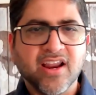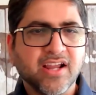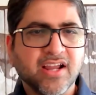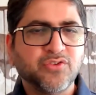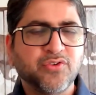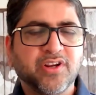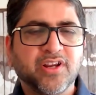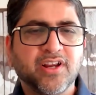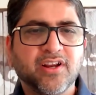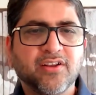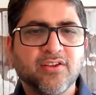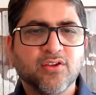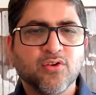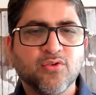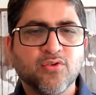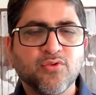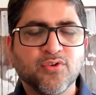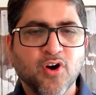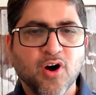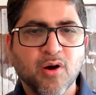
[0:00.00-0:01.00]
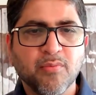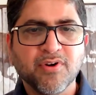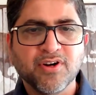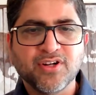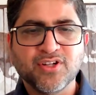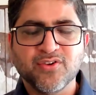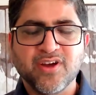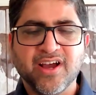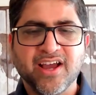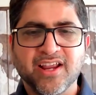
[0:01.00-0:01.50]
graduated through
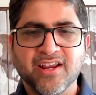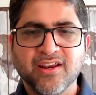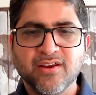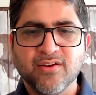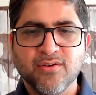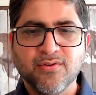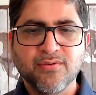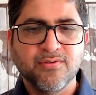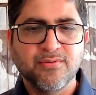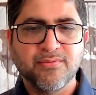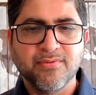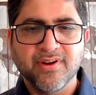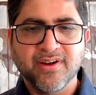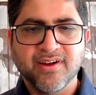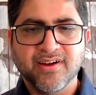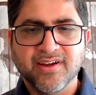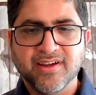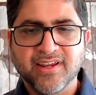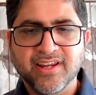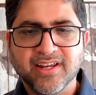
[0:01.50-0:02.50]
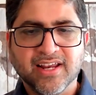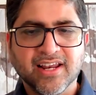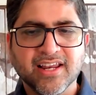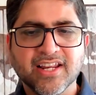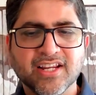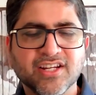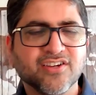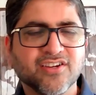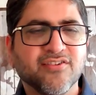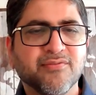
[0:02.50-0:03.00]
commerce, so I had no
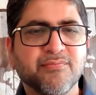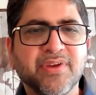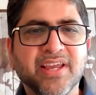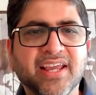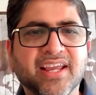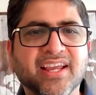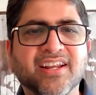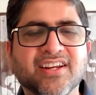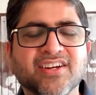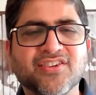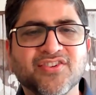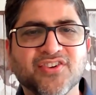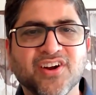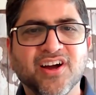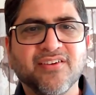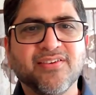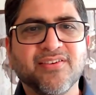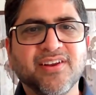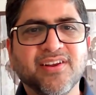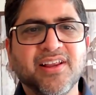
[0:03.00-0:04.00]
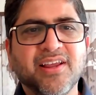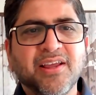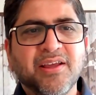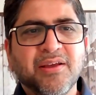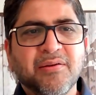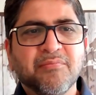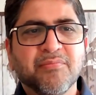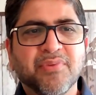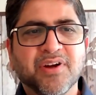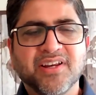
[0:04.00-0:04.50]
inclination of being in travel.
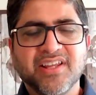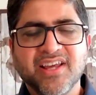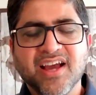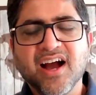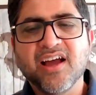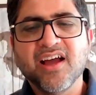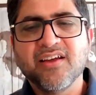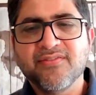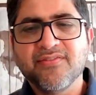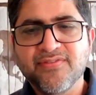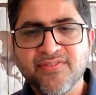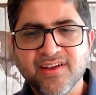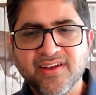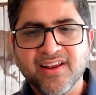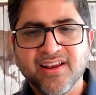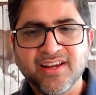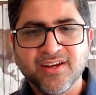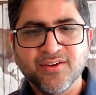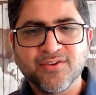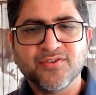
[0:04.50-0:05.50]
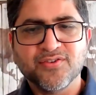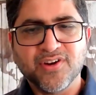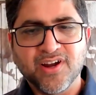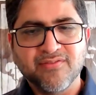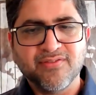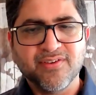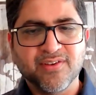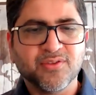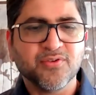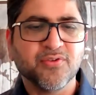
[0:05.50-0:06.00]
But yeah, I fell into
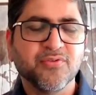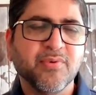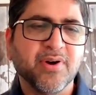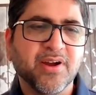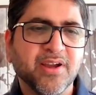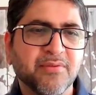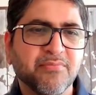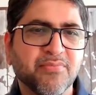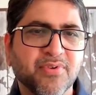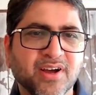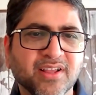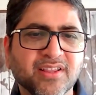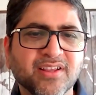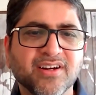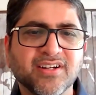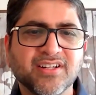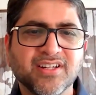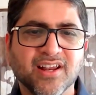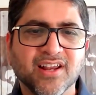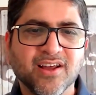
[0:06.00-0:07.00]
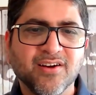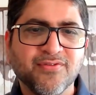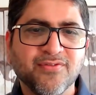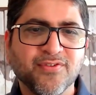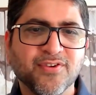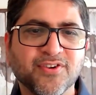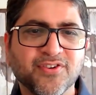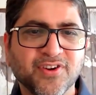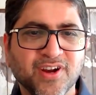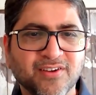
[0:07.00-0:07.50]
travel through my brother's
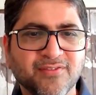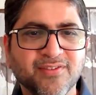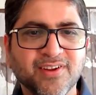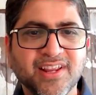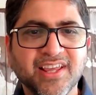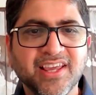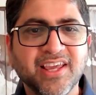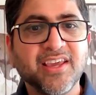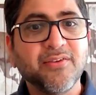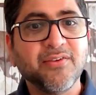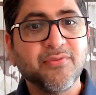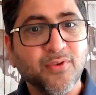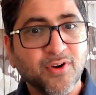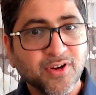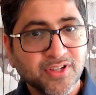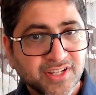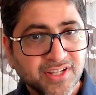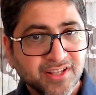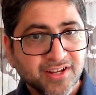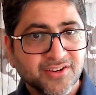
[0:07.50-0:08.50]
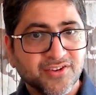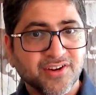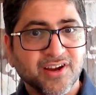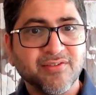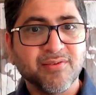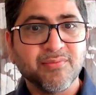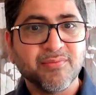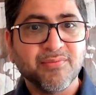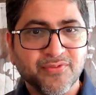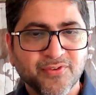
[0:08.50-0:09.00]
love for travel. He was in the
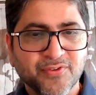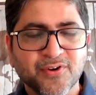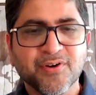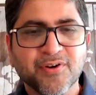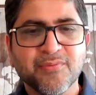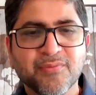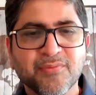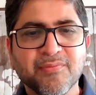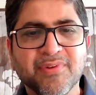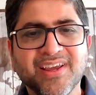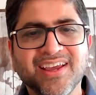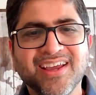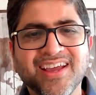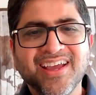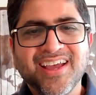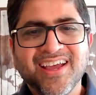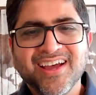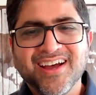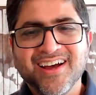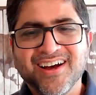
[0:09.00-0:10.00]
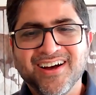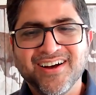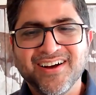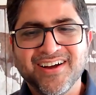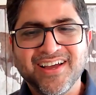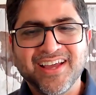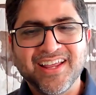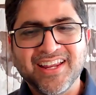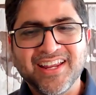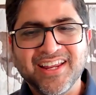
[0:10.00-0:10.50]
travel before me.
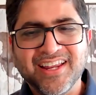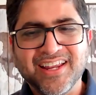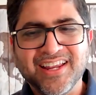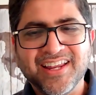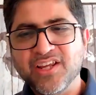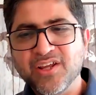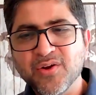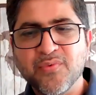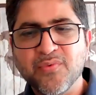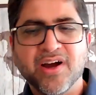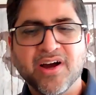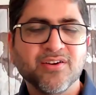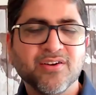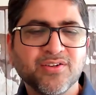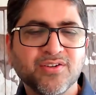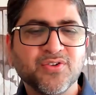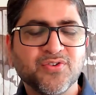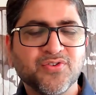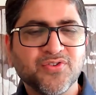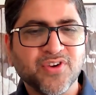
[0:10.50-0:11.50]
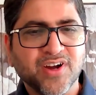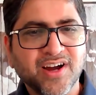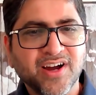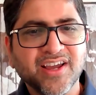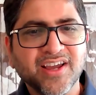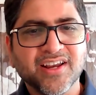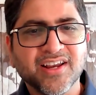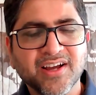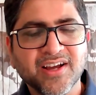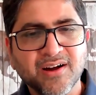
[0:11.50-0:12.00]
And he said, why don't you
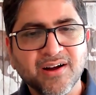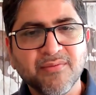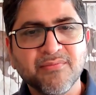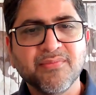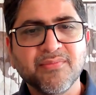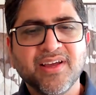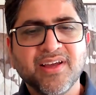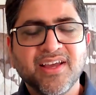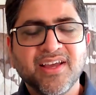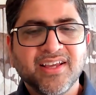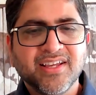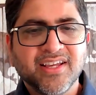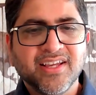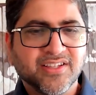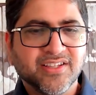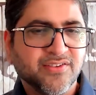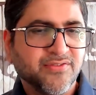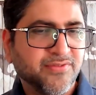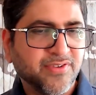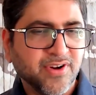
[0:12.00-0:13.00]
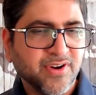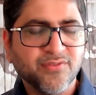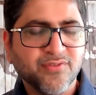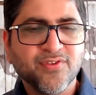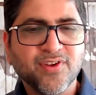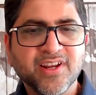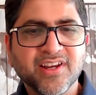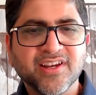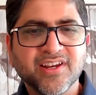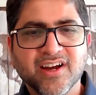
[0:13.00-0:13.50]
try and come? It's a
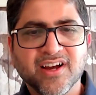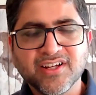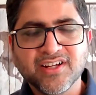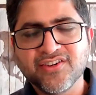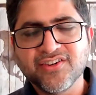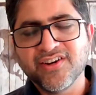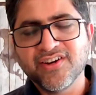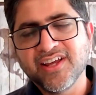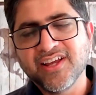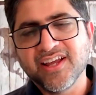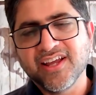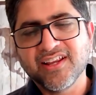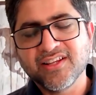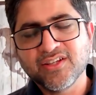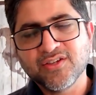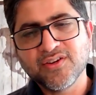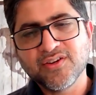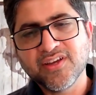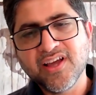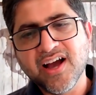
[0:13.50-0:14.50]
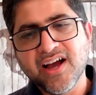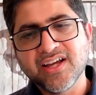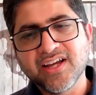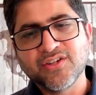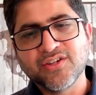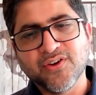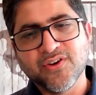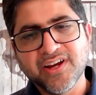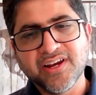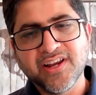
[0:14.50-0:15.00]
wonderful industry. And so, yeah, I
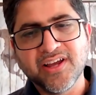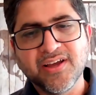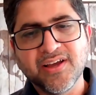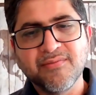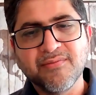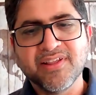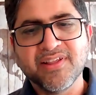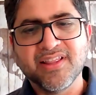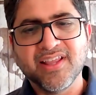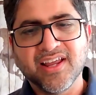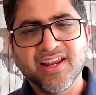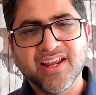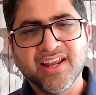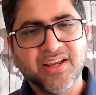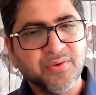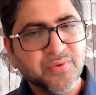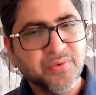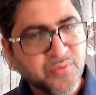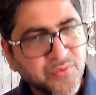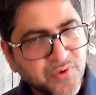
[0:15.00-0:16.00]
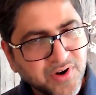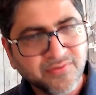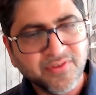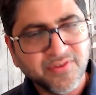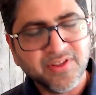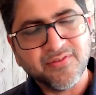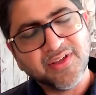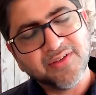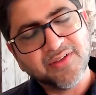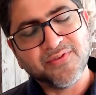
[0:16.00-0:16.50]
joined him and then I worked
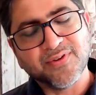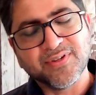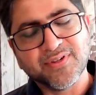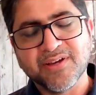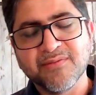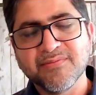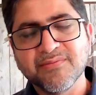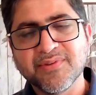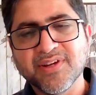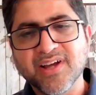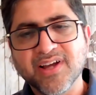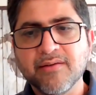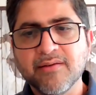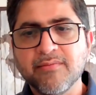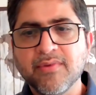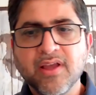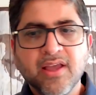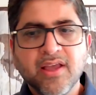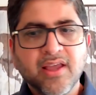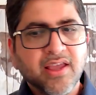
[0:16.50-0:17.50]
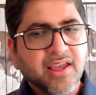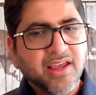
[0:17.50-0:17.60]
with him for some time.